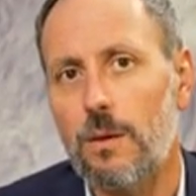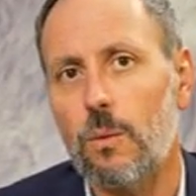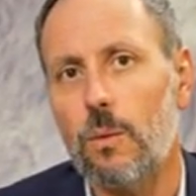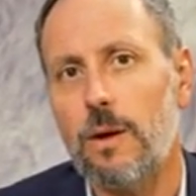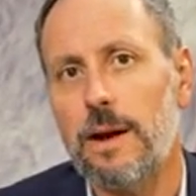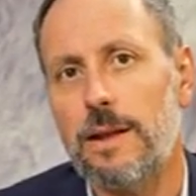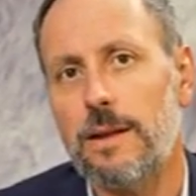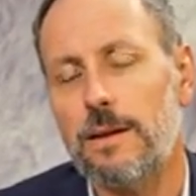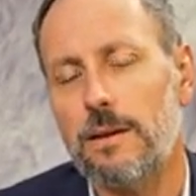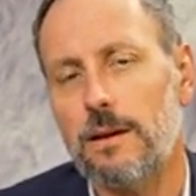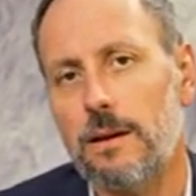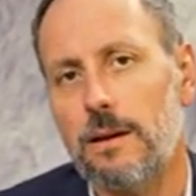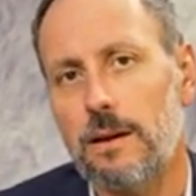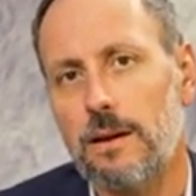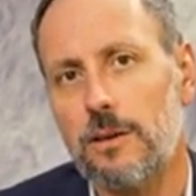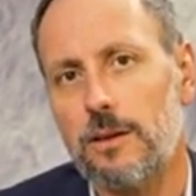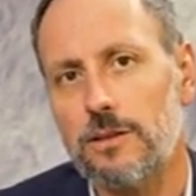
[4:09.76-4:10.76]
when
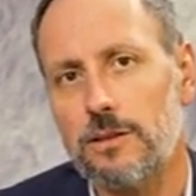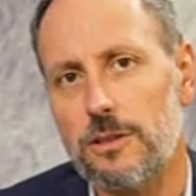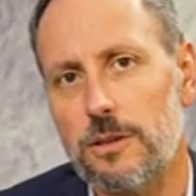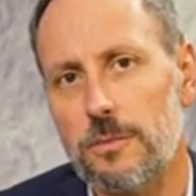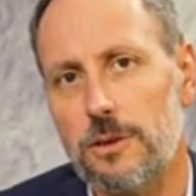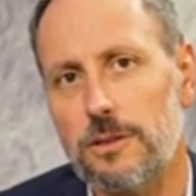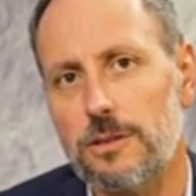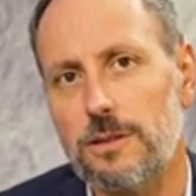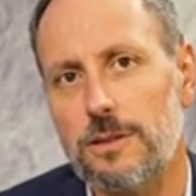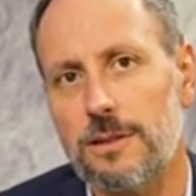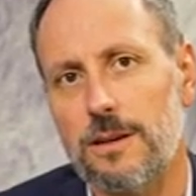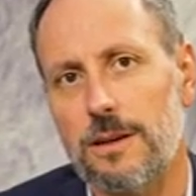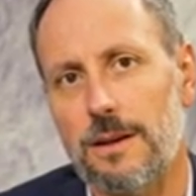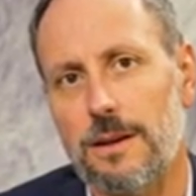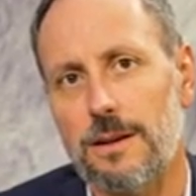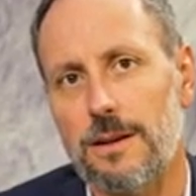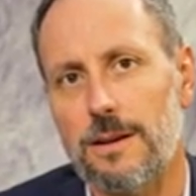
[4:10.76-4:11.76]
uh, customers
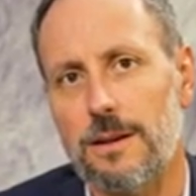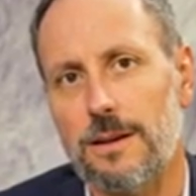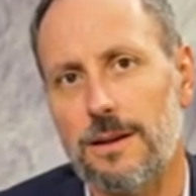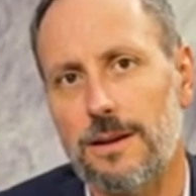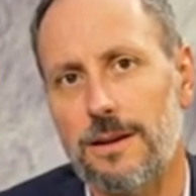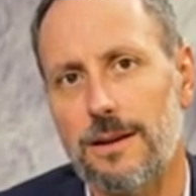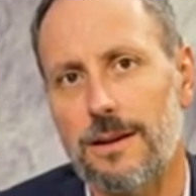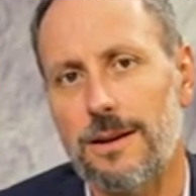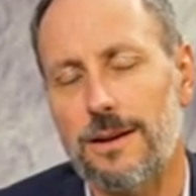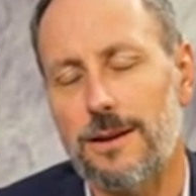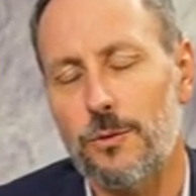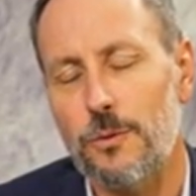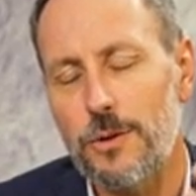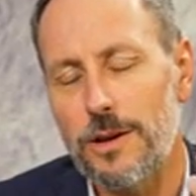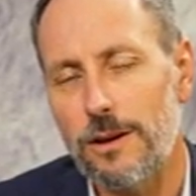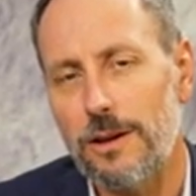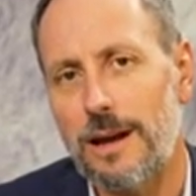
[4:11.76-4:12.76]
uh,
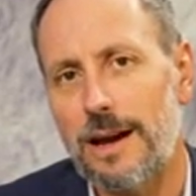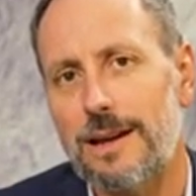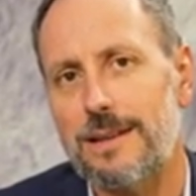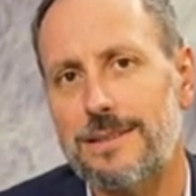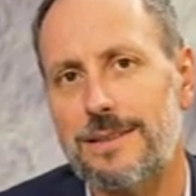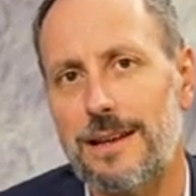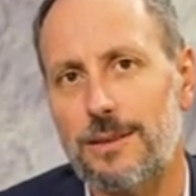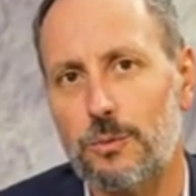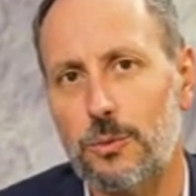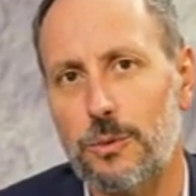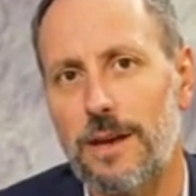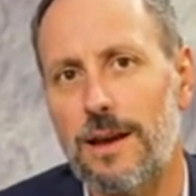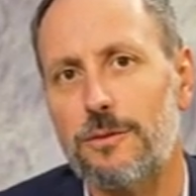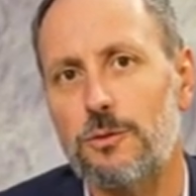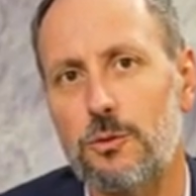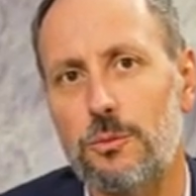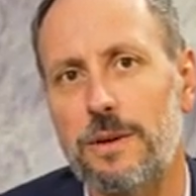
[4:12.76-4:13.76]
realize that we
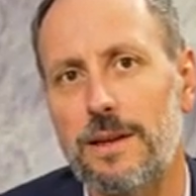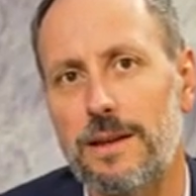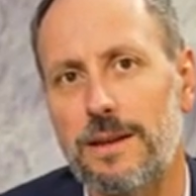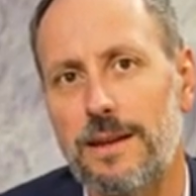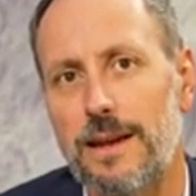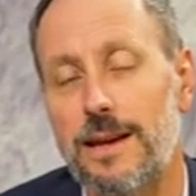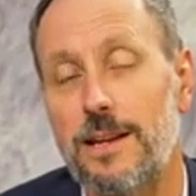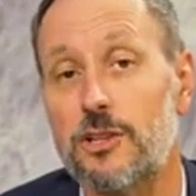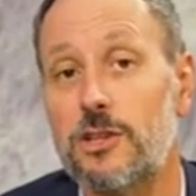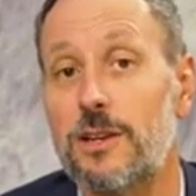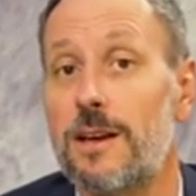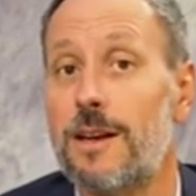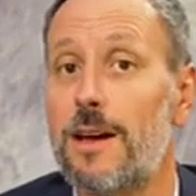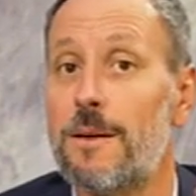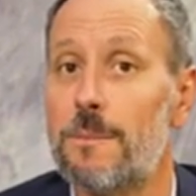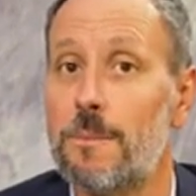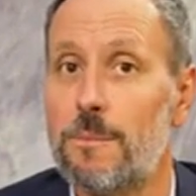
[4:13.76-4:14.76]
have to be engaged
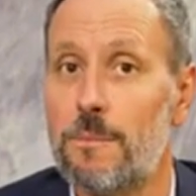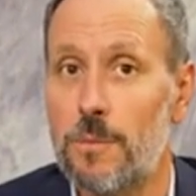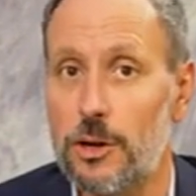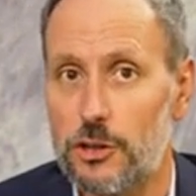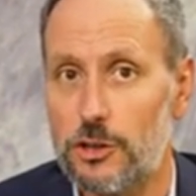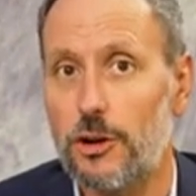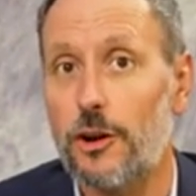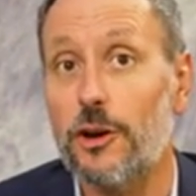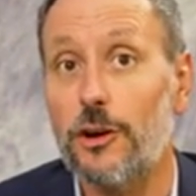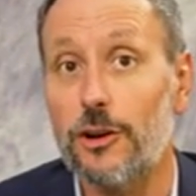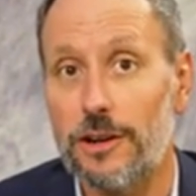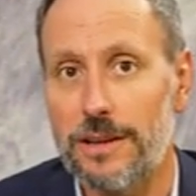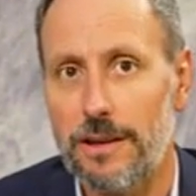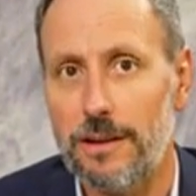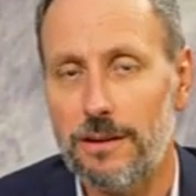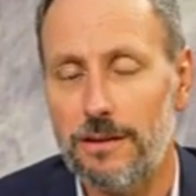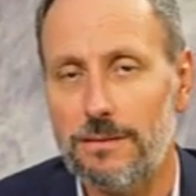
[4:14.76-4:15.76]
much
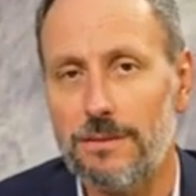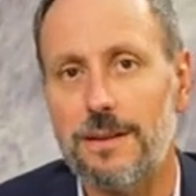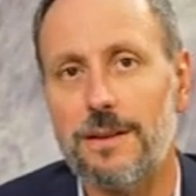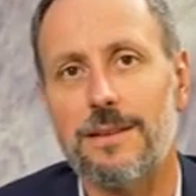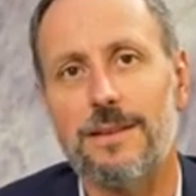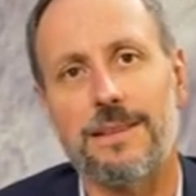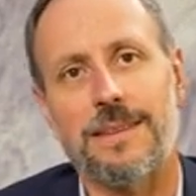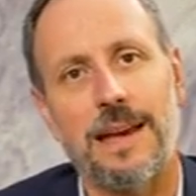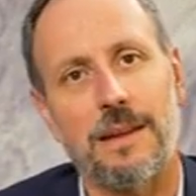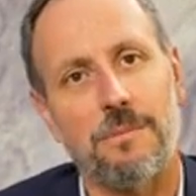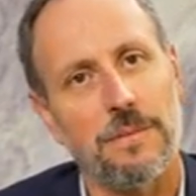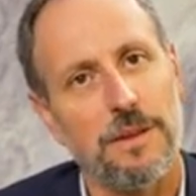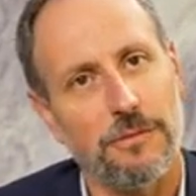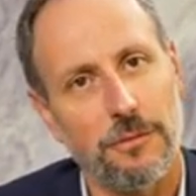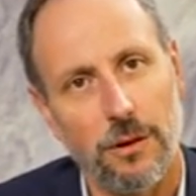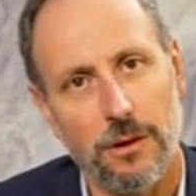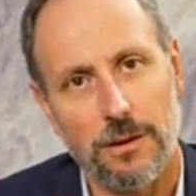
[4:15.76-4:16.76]
earlier than
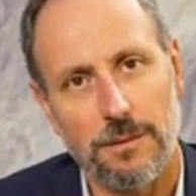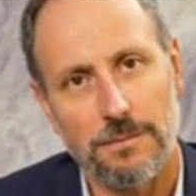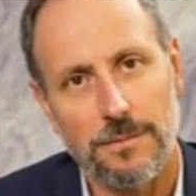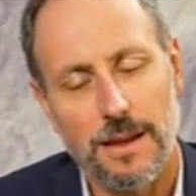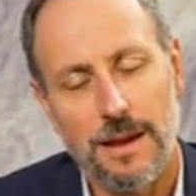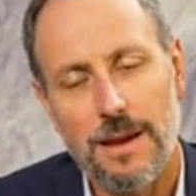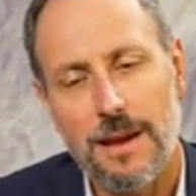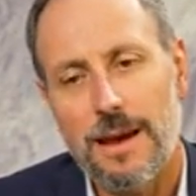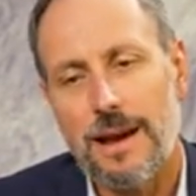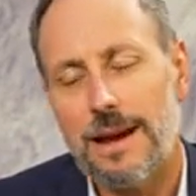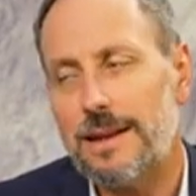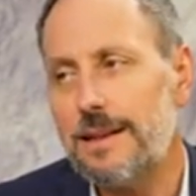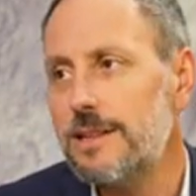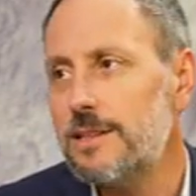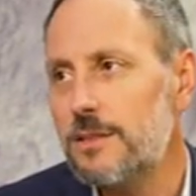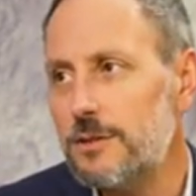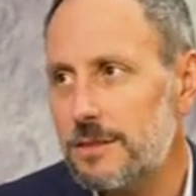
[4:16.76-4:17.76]
before. And
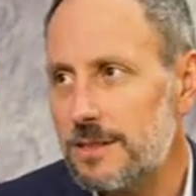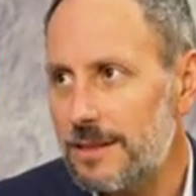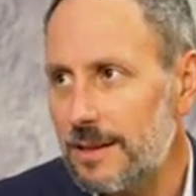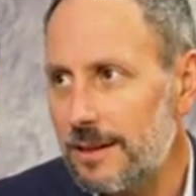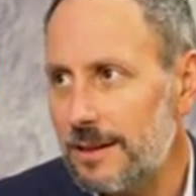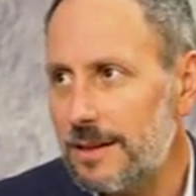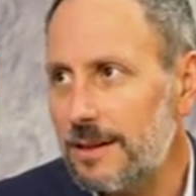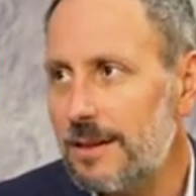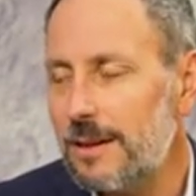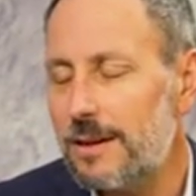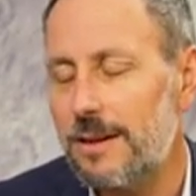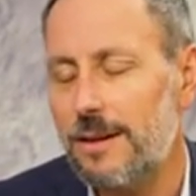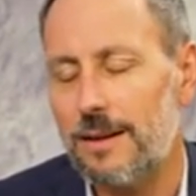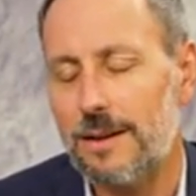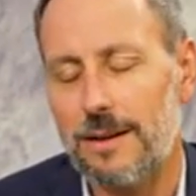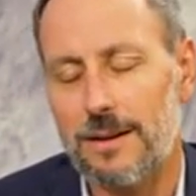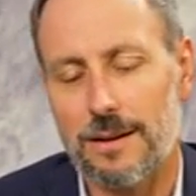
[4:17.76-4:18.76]
interestingly,
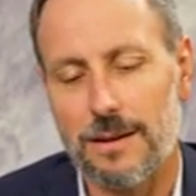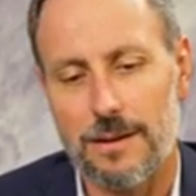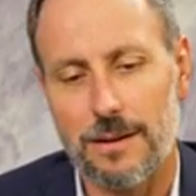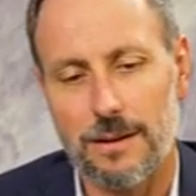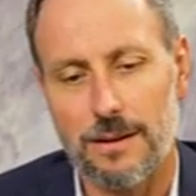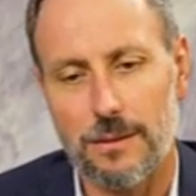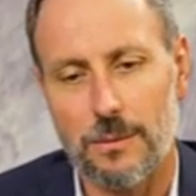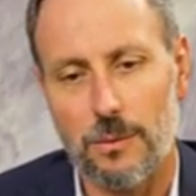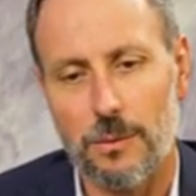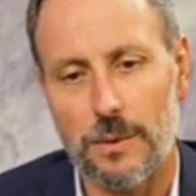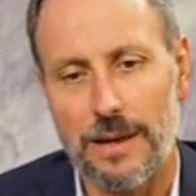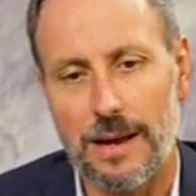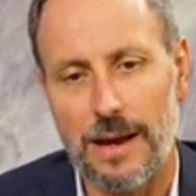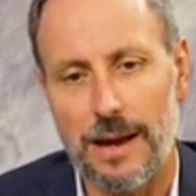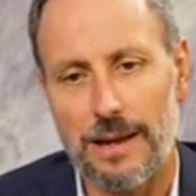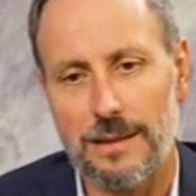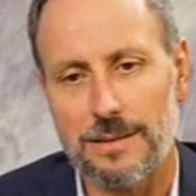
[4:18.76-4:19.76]
uh, we
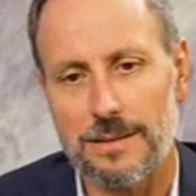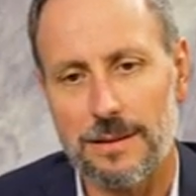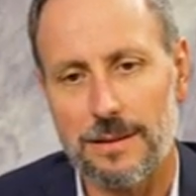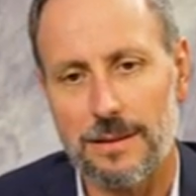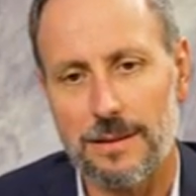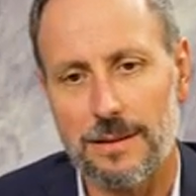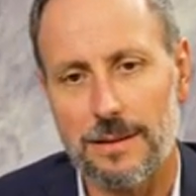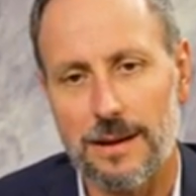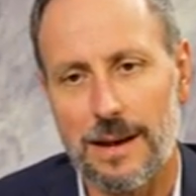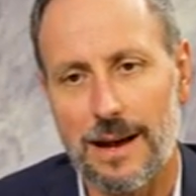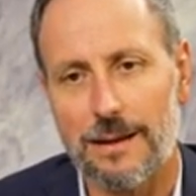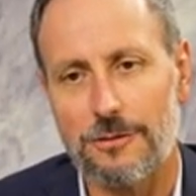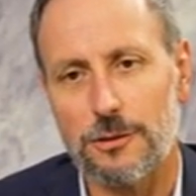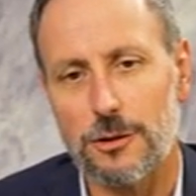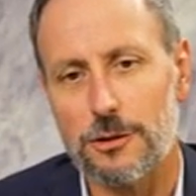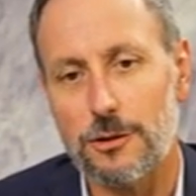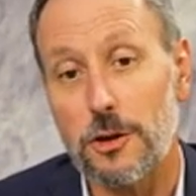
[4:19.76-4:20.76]
had, uh,
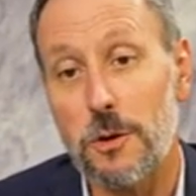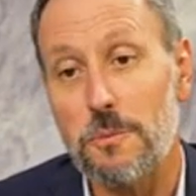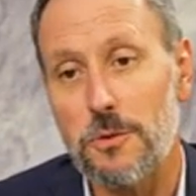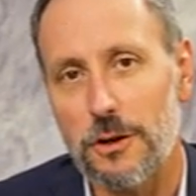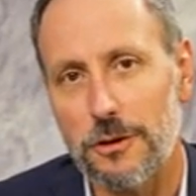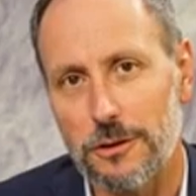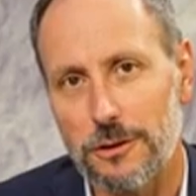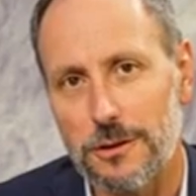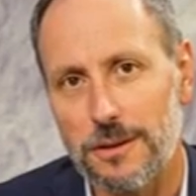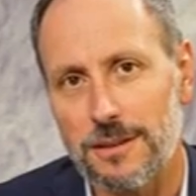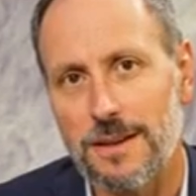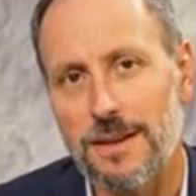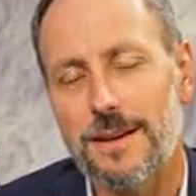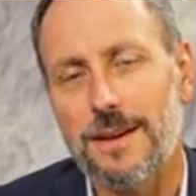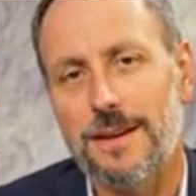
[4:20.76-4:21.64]
after some years,